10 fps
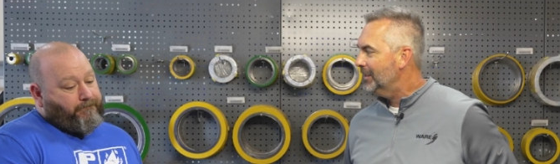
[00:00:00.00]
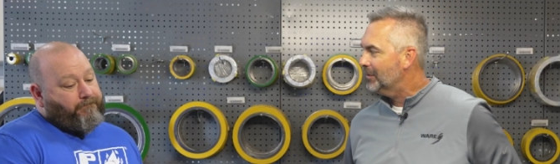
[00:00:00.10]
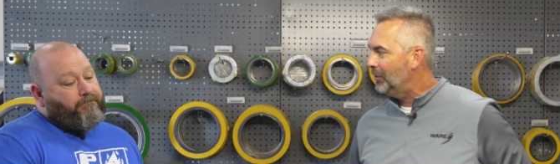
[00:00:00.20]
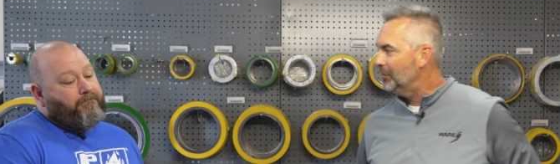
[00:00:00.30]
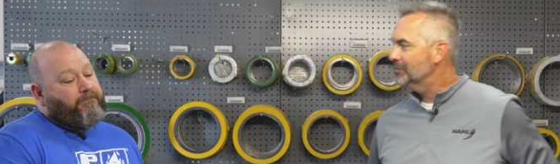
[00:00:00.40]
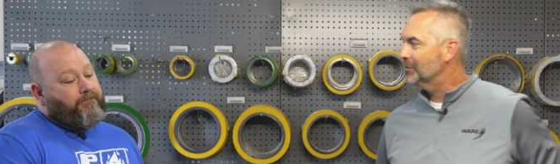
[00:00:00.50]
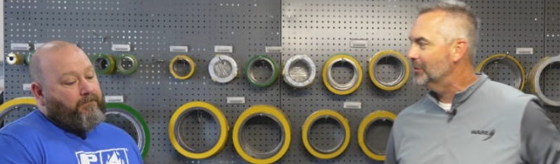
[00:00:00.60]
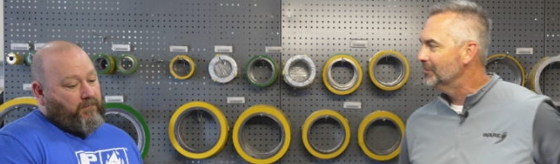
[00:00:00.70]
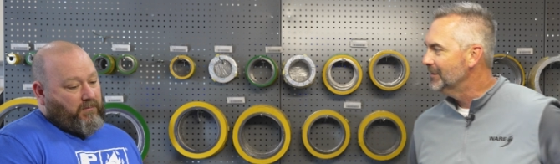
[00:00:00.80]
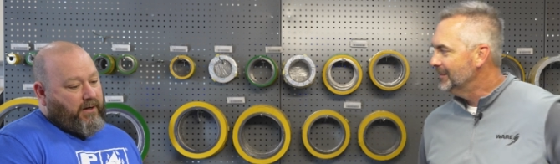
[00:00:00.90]
Speaker 1: they call.
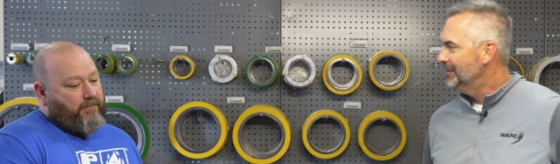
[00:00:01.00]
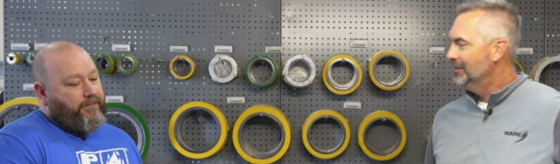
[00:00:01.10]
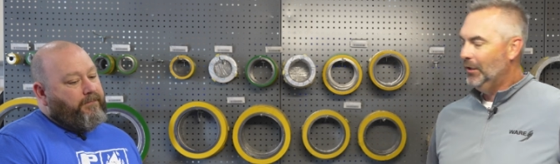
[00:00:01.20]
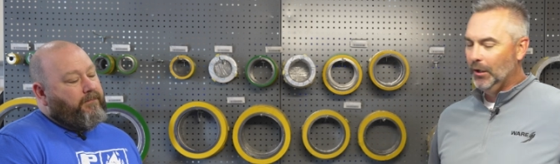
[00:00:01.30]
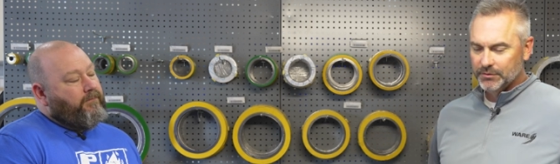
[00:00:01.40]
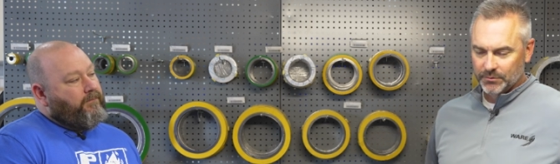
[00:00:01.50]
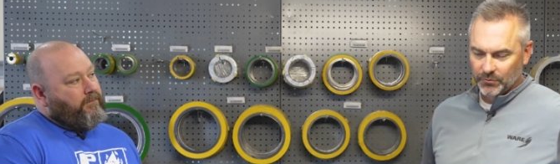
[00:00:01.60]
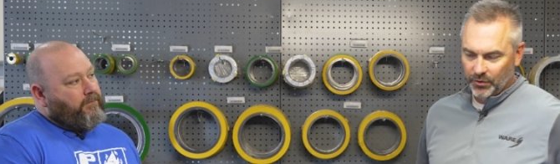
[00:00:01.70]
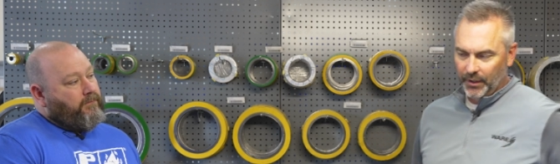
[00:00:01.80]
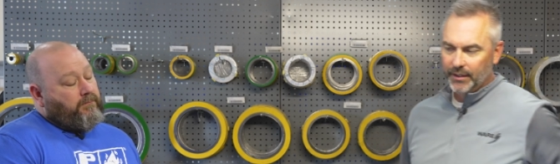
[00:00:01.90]
So, yep, awesome.
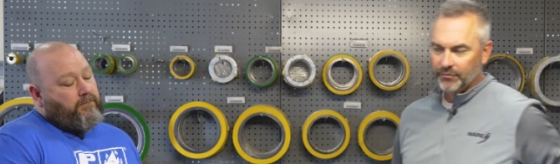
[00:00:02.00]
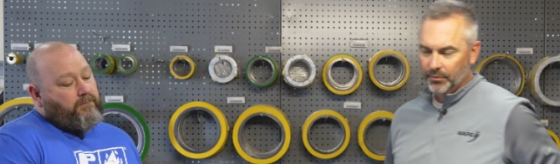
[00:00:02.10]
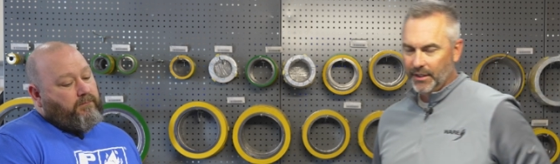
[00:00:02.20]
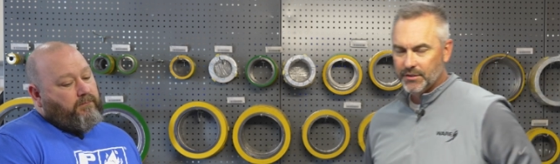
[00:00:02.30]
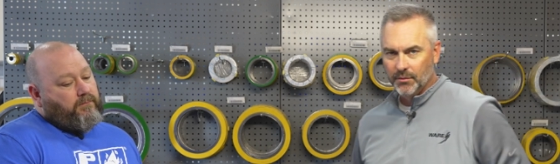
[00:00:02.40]
Well, great information.